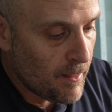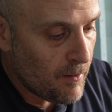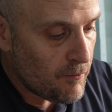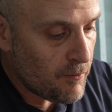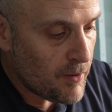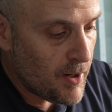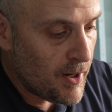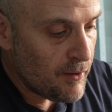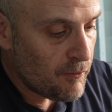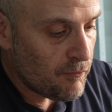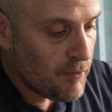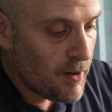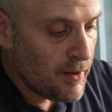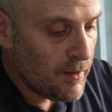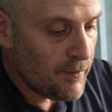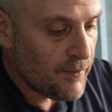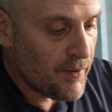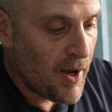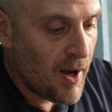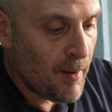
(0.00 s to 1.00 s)
kind of right
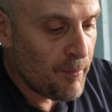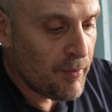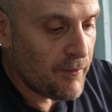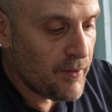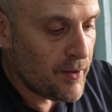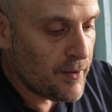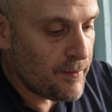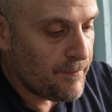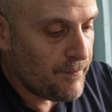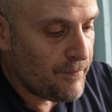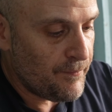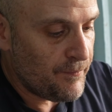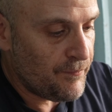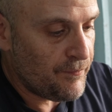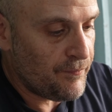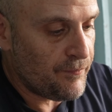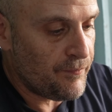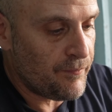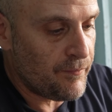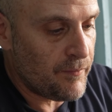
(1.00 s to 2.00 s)
on top of it,
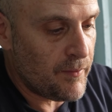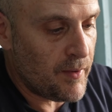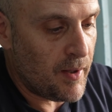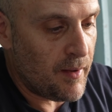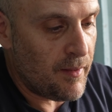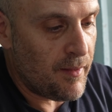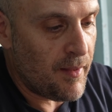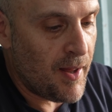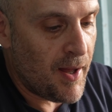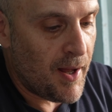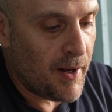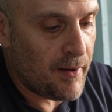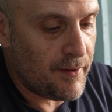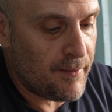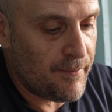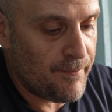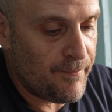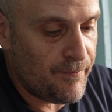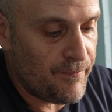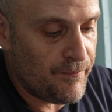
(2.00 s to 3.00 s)
like that.
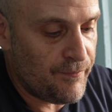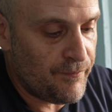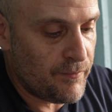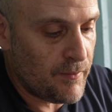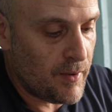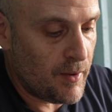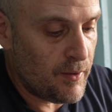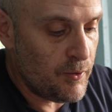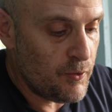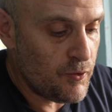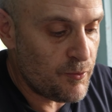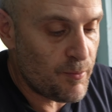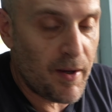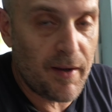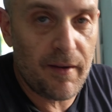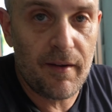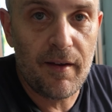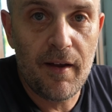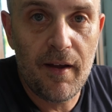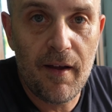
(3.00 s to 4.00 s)
I'm gonna use my
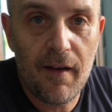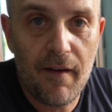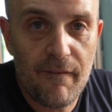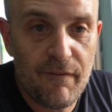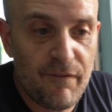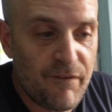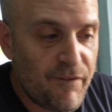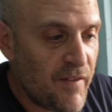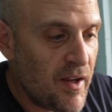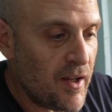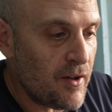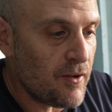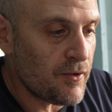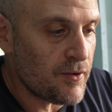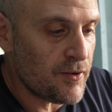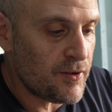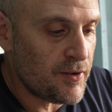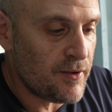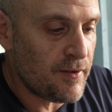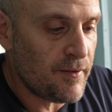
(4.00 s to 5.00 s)

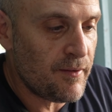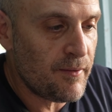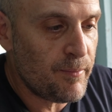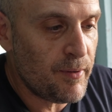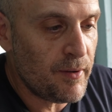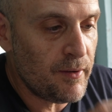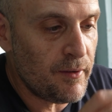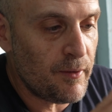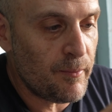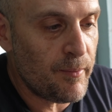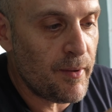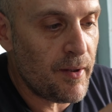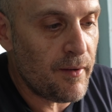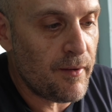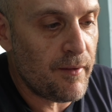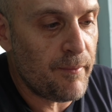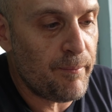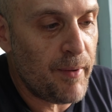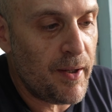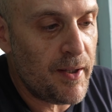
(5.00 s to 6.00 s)
fingers, put a little bit of
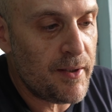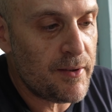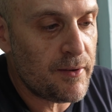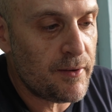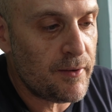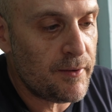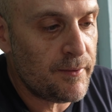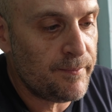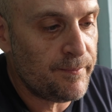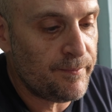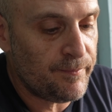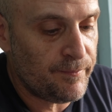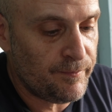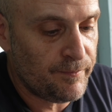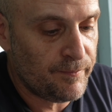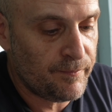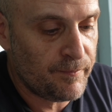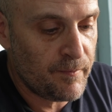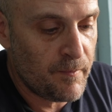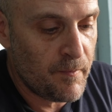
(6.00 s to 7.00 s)
the basil,
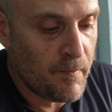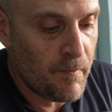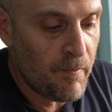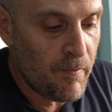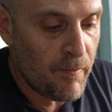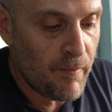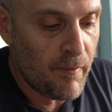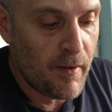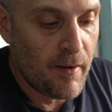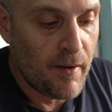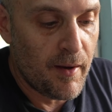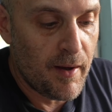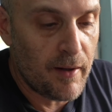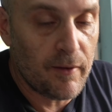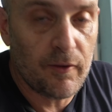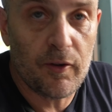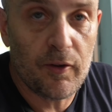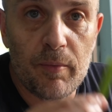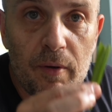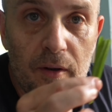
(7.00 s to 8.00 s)
a
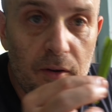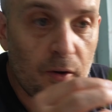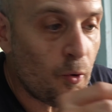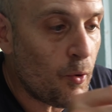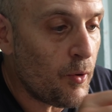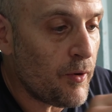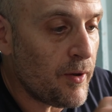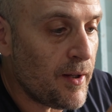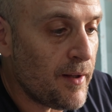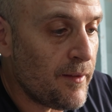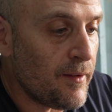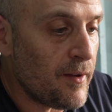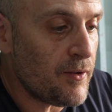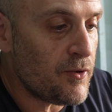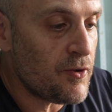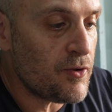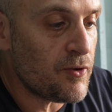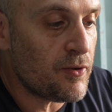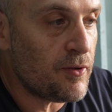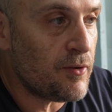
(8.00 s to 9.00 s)
little bit of the coriander, and
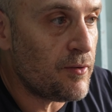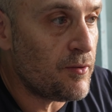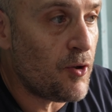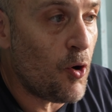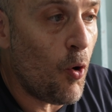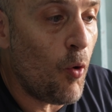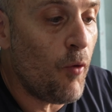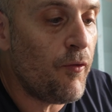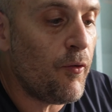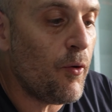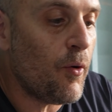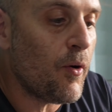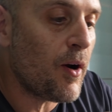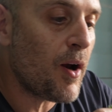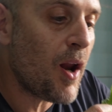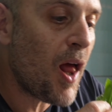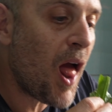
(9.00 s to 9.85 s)
just go for it.